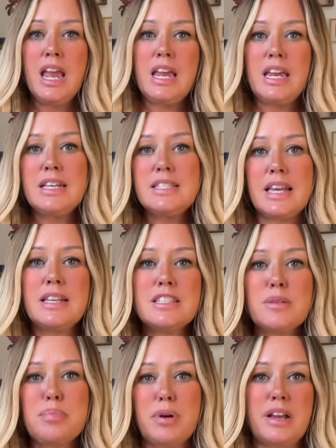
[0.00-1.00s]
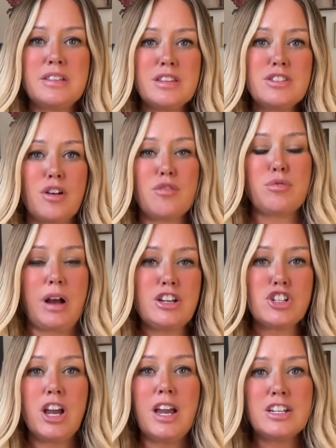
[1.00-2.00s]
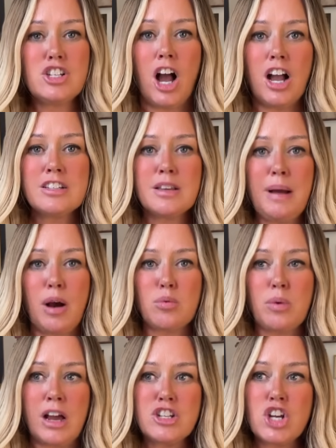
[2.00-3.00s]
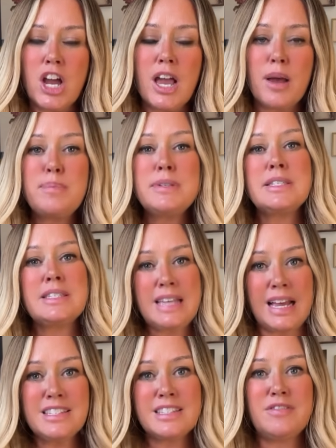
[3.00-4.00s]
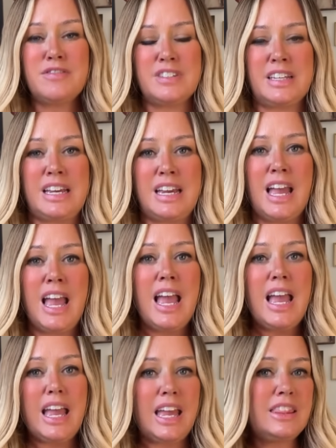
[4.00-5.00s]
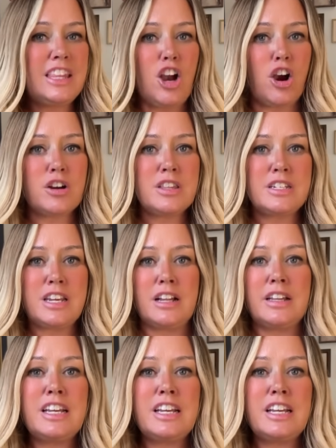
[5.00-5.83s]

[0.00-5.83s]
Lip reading: He sings the praises of Russia and talks about Russia obsessively in The Art of the Deal.